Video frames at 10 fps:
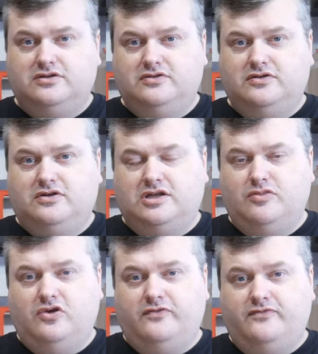at
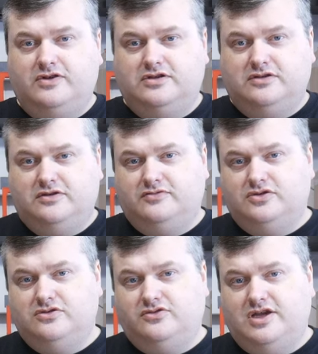Murph, and I want to
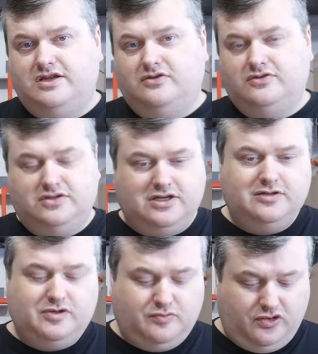try it out a little
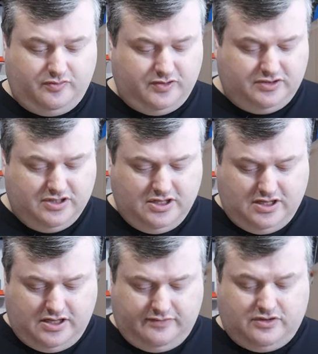bit more, but
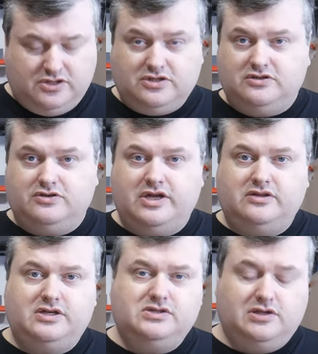I've got great
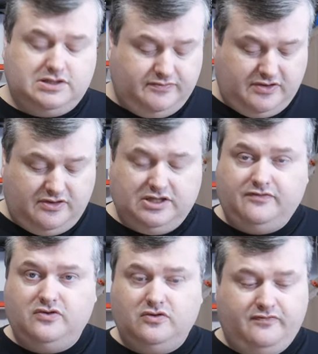results with 3D
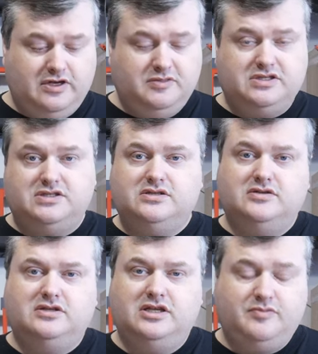Fuel filaments
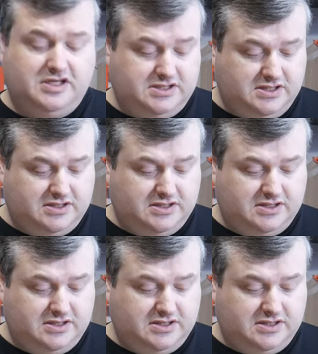in the past,